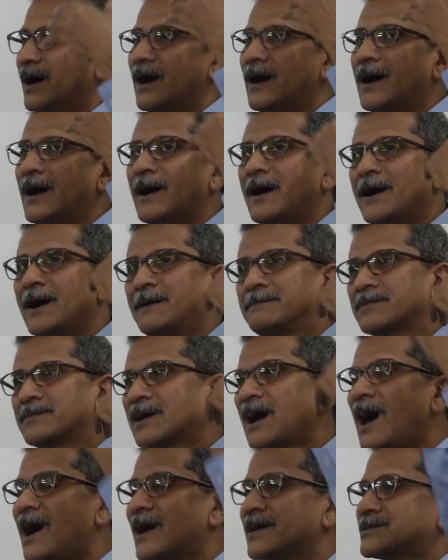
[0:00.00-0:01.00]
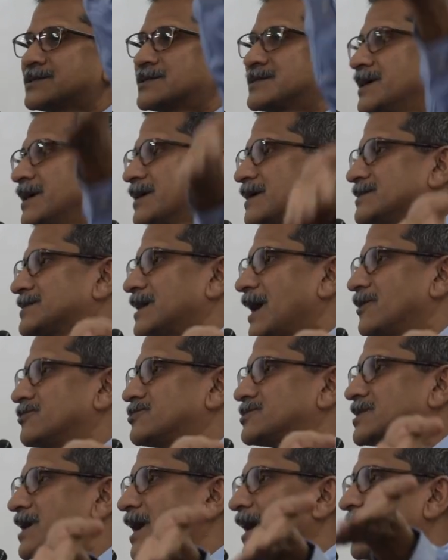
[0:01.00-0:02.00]
um, cars take us
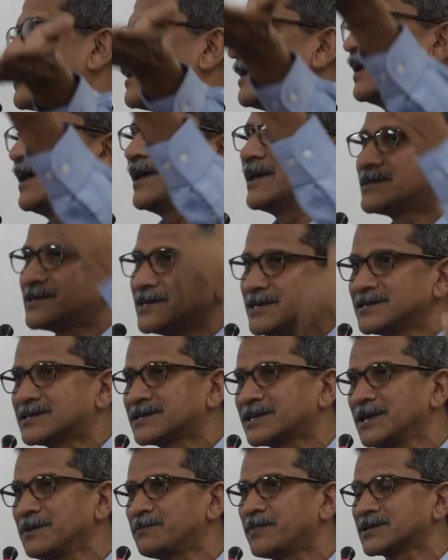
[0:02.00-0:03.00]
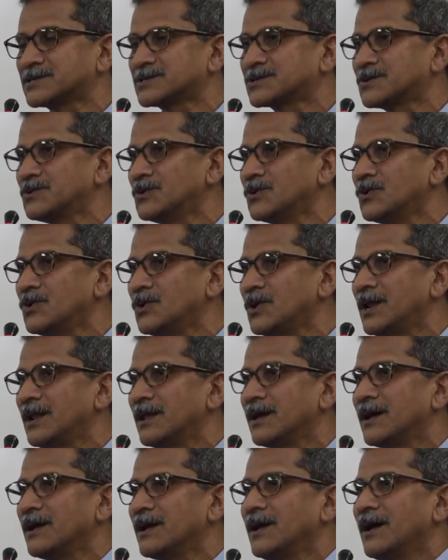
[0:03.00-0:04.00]
outside, ACs keep us
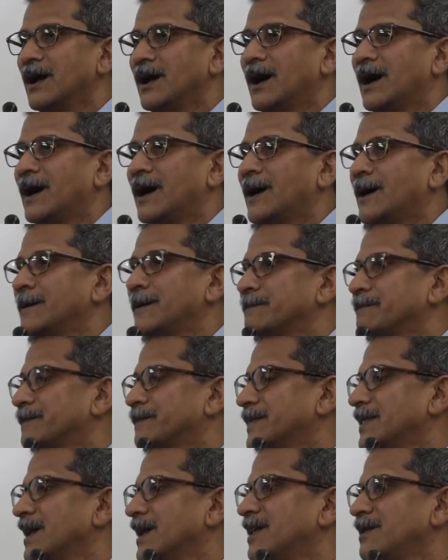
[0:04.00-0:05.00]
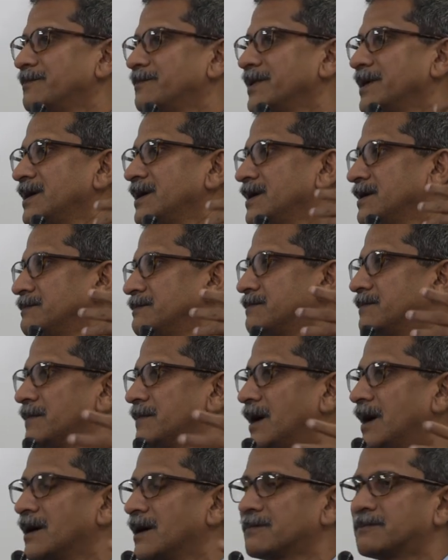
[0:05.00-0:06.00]
cool, um, there will be
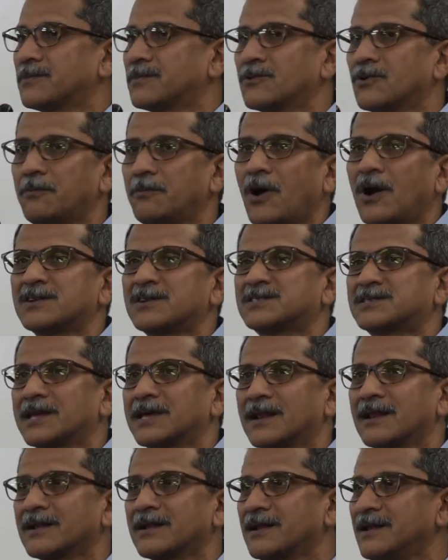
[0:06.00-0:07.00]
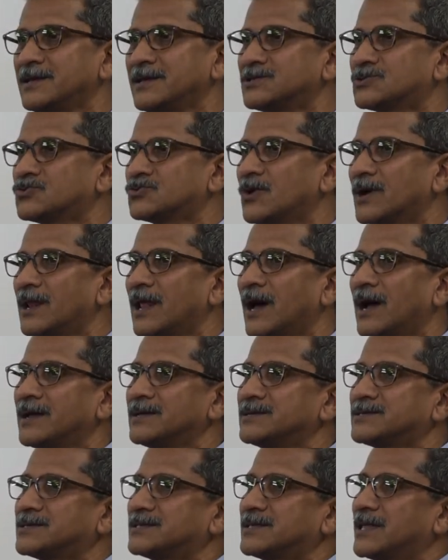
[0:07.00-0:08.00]
uh, robots that will clean sewer
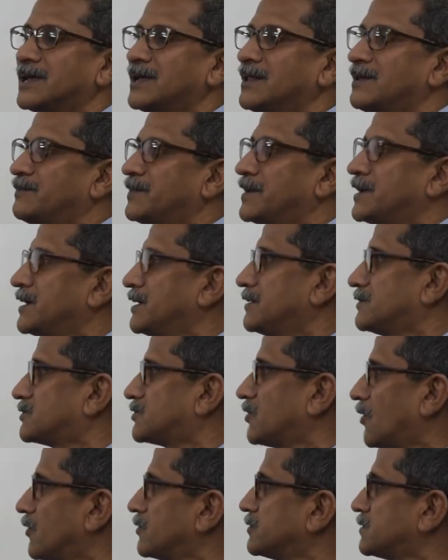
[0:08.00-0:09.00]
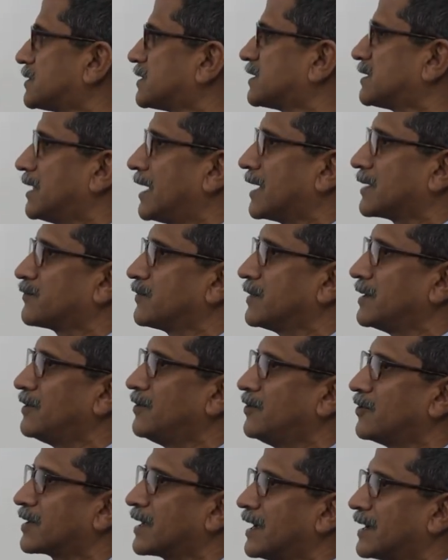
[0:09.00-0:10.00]
lines, there will be drones that will
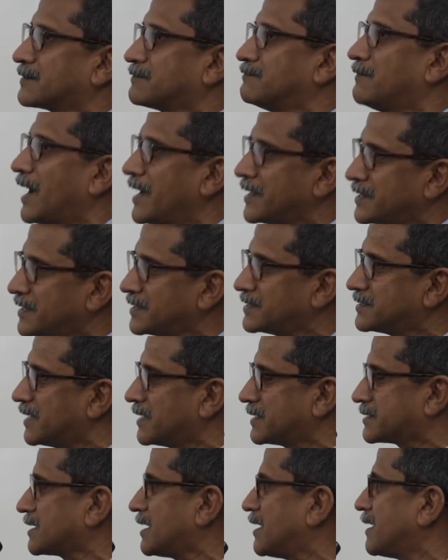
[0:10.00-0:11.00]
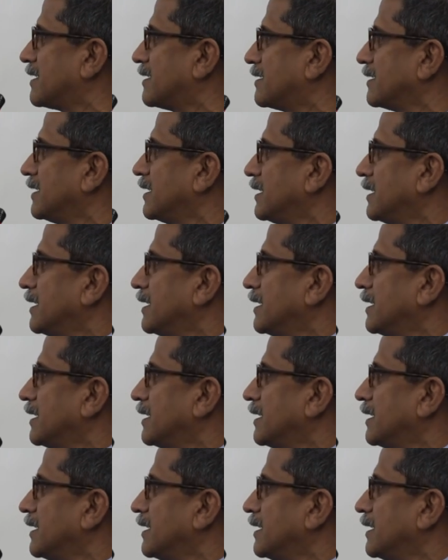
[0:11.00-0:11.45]
look at mining data,